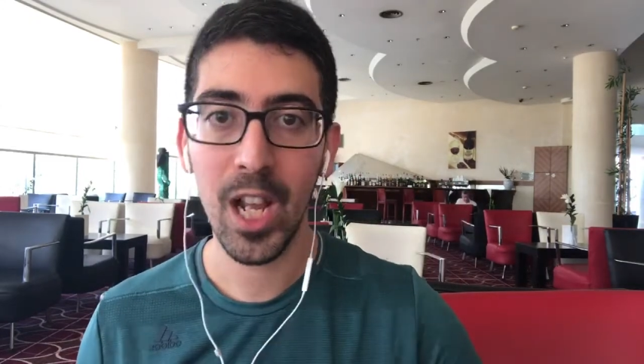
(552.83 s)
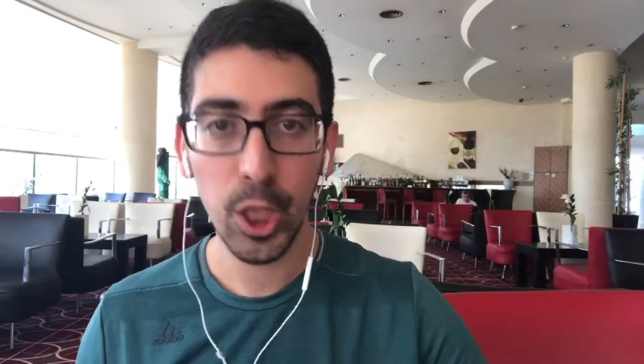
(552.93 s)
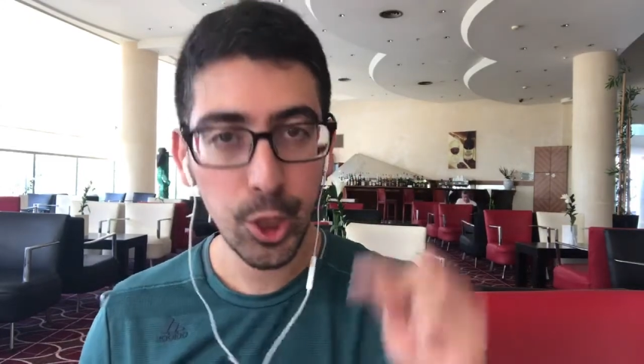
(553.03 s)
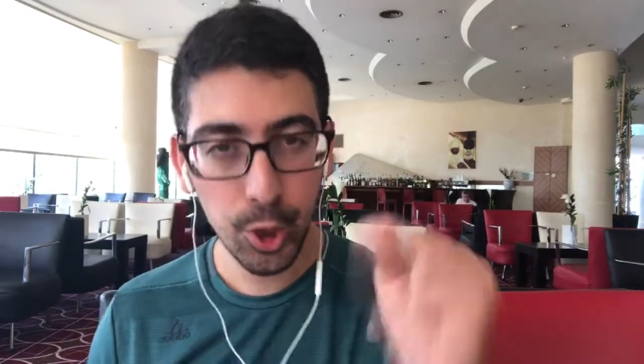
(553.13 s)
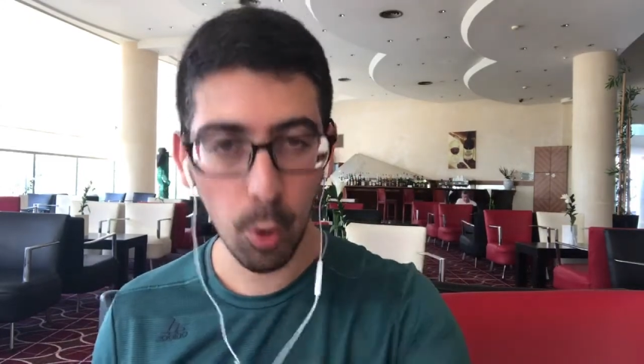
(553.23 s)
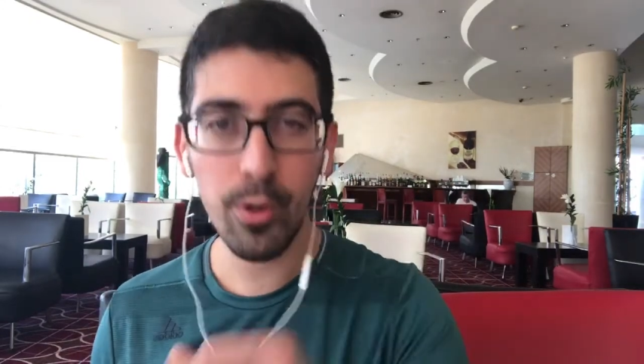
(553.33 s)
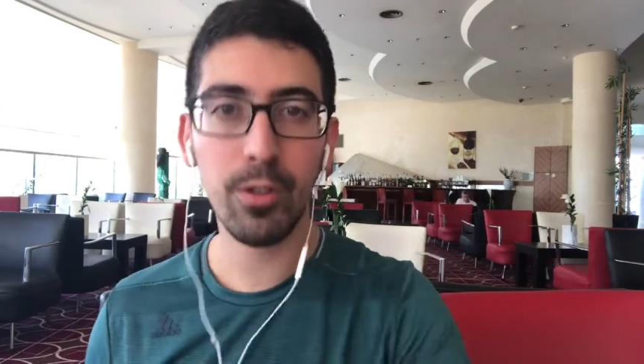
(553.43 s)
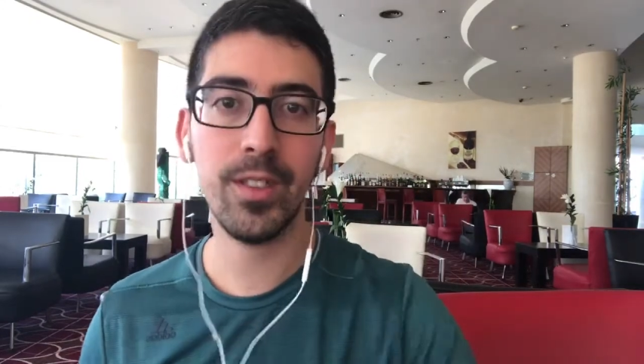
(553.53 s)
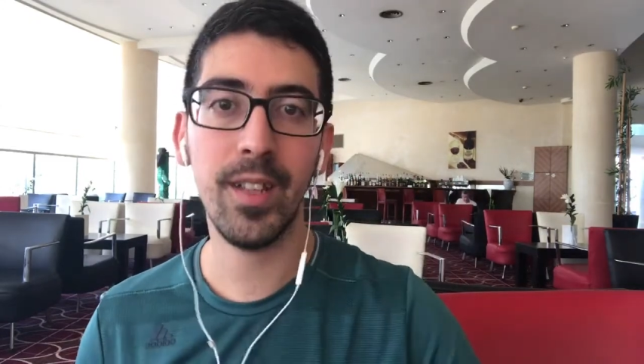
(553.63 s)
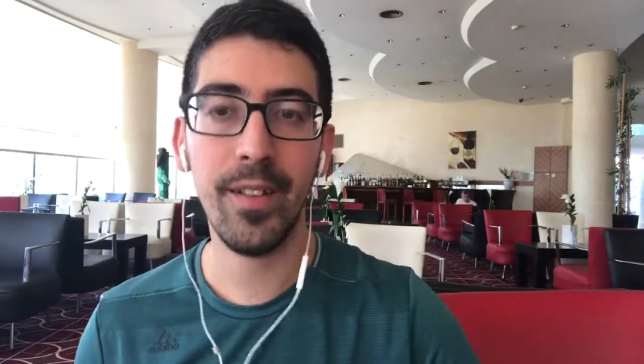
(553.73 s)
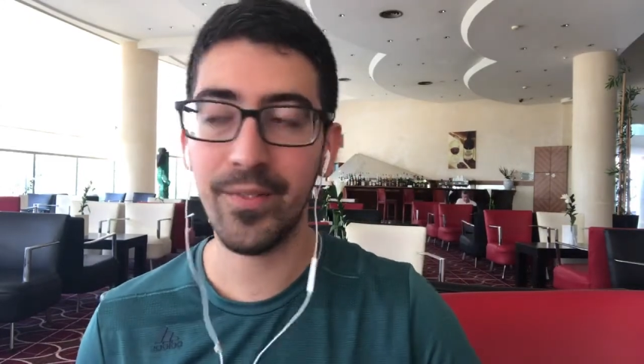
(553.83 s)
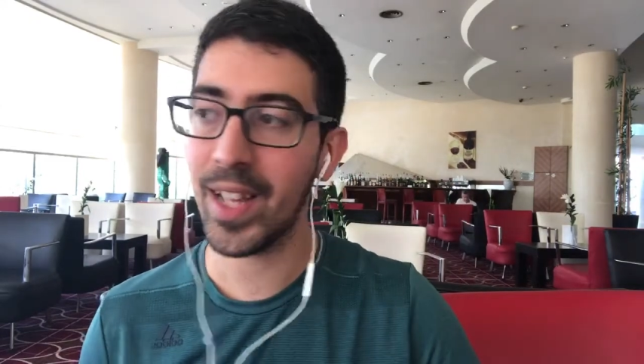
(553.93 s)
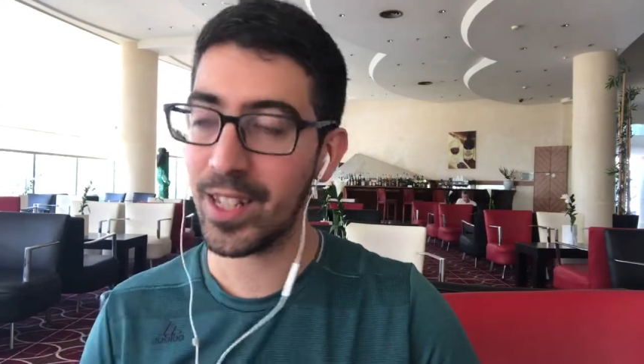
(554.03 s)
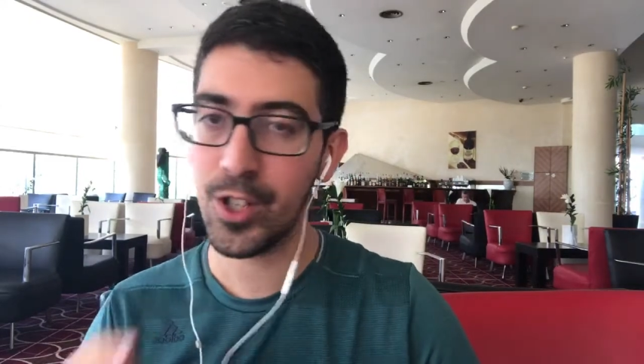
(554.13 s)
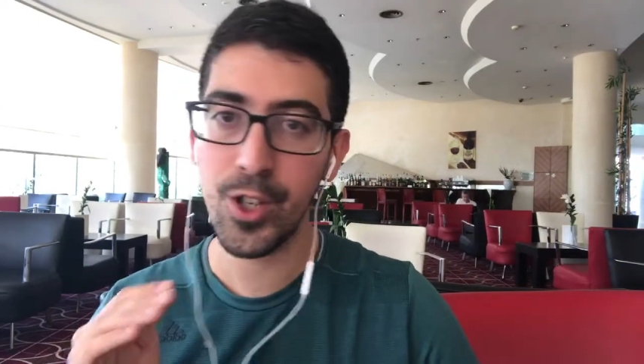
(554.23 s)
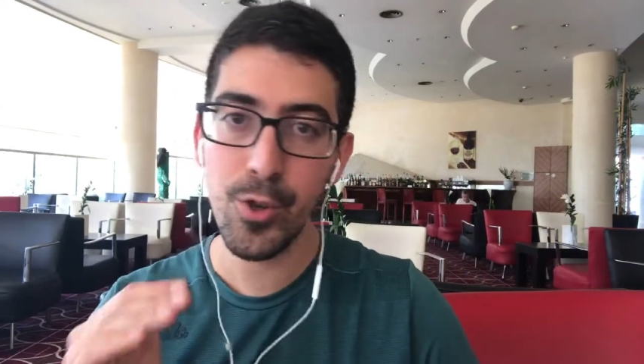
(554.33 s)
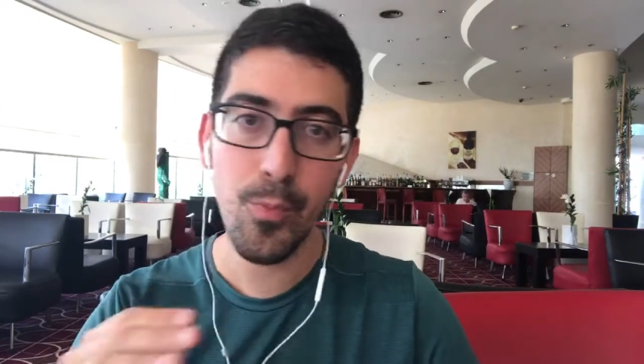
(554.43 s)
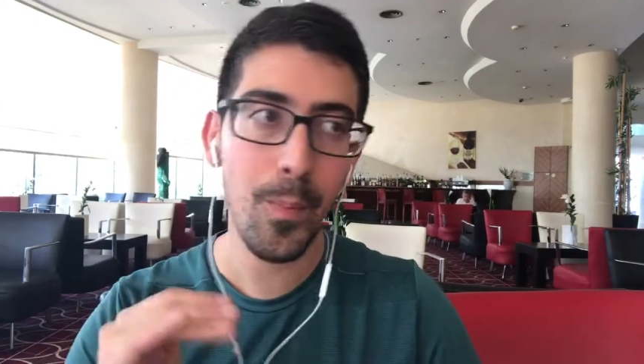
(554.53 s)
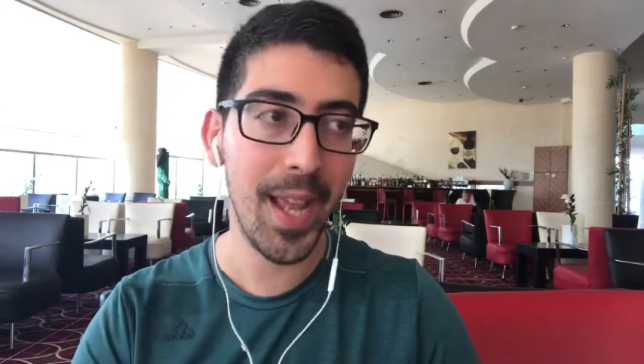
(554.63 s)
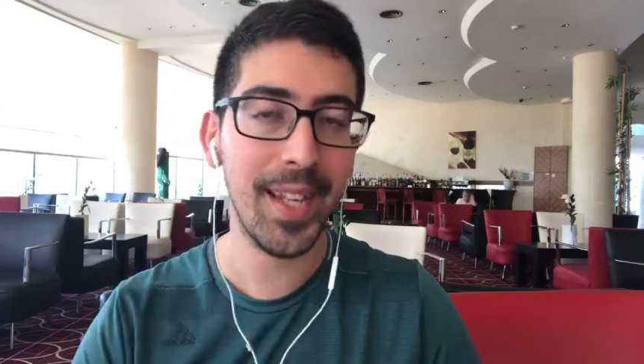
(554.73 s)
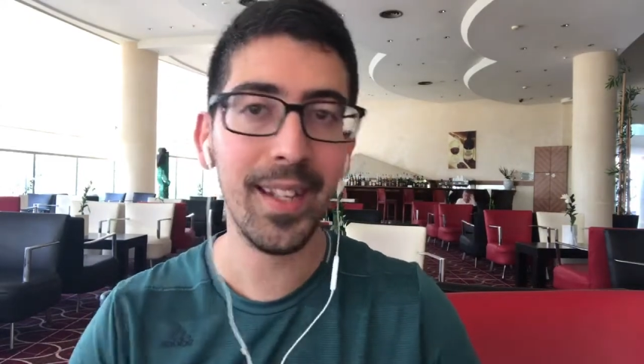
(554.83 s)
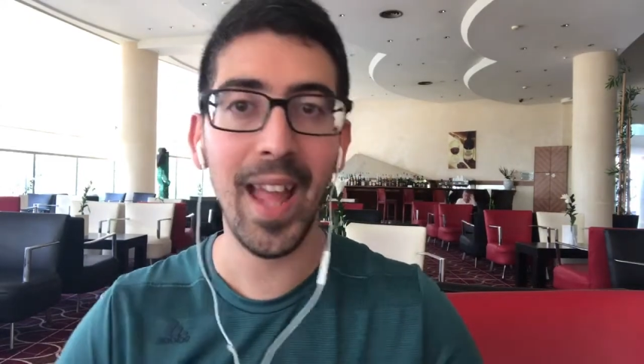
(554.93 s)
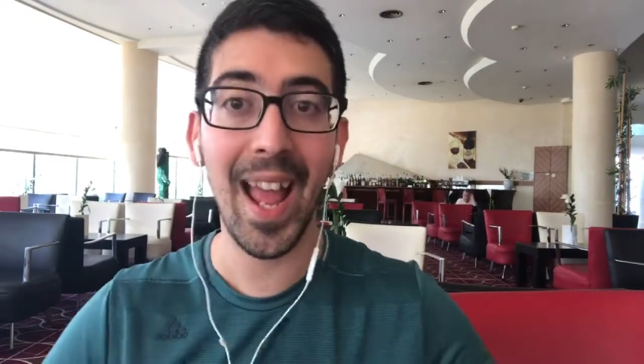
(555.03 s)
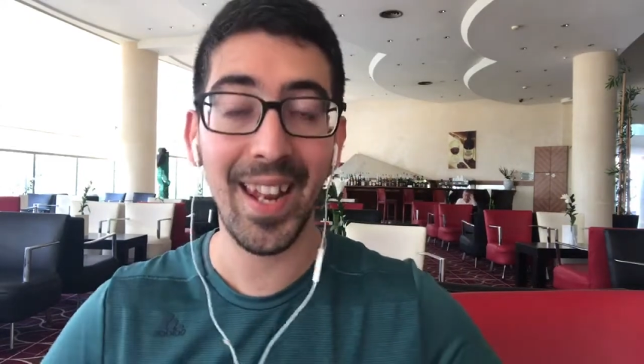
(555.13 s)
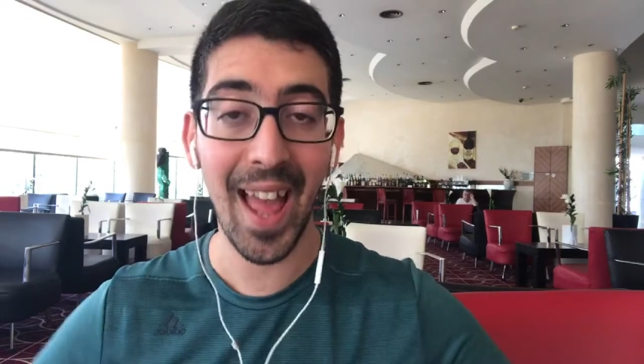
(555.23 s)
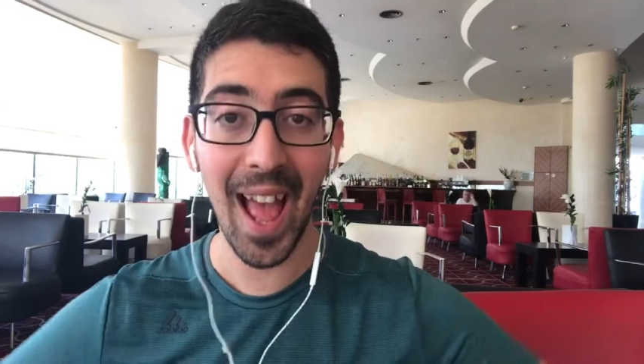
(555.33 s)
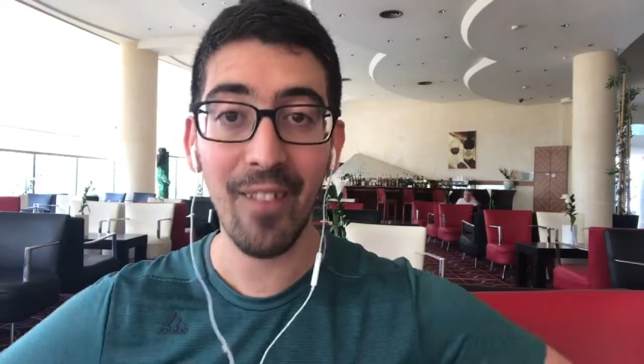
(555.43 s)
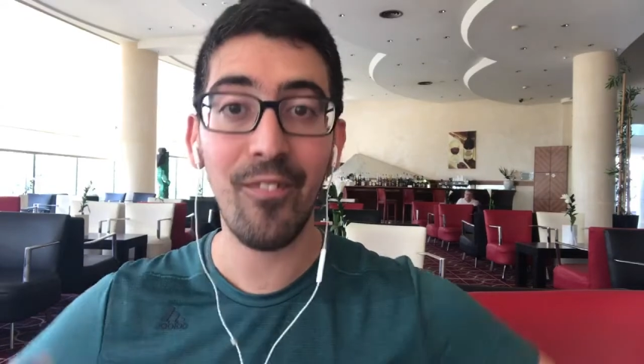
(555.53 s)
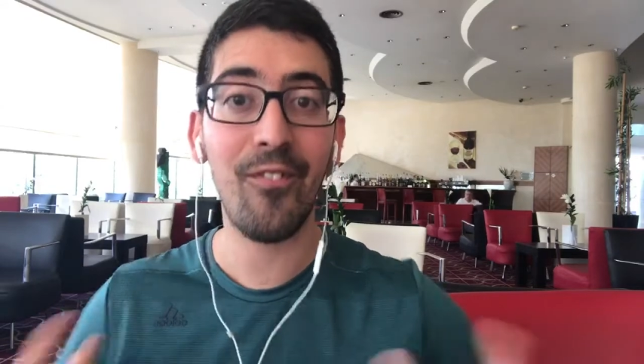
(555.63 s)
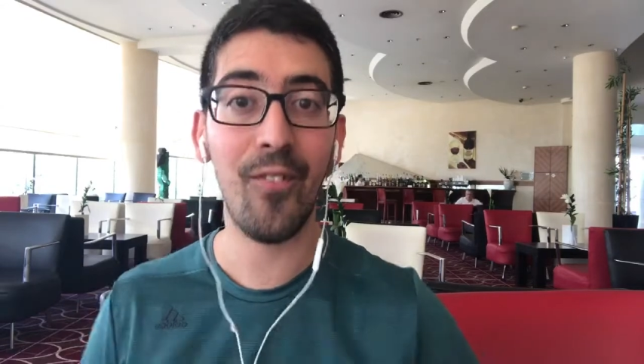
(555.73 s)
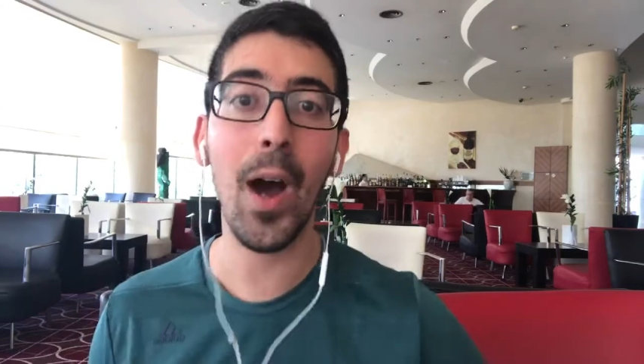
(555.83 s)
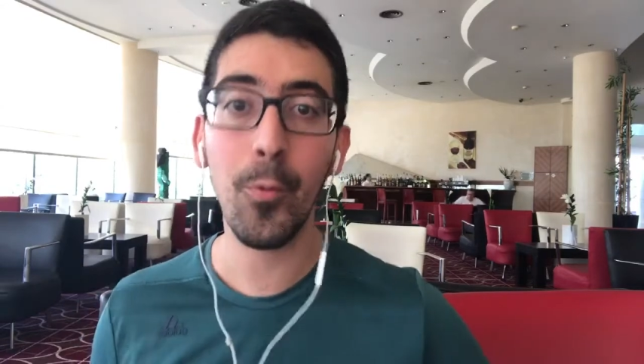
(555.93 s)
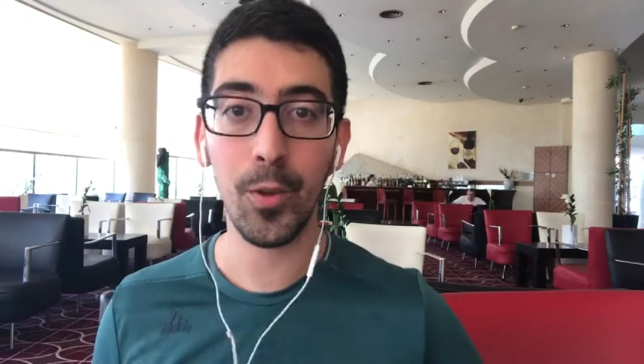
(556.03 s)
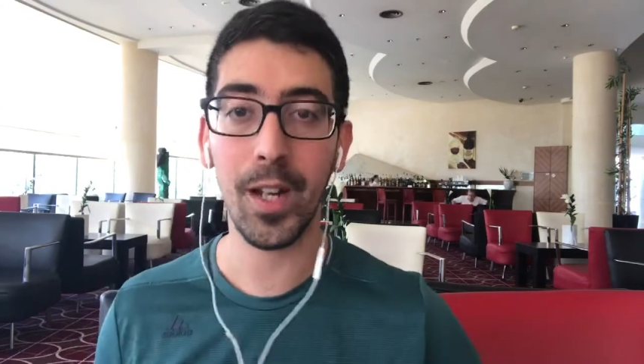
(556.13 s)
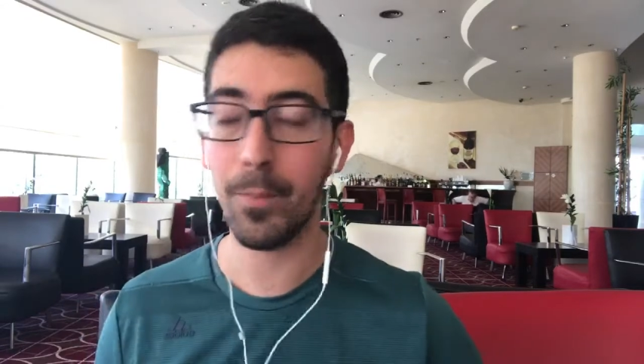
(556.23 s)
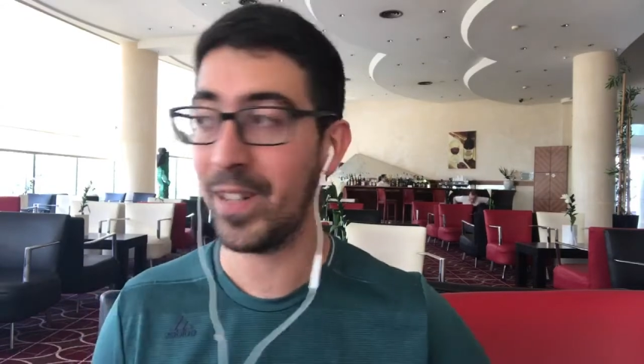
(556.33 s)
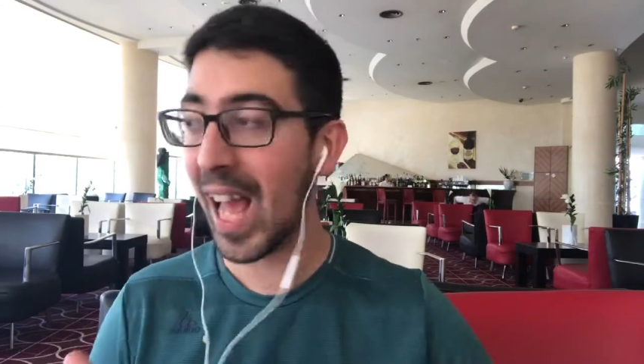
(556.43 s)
Show yourself that you made it and have fun with it.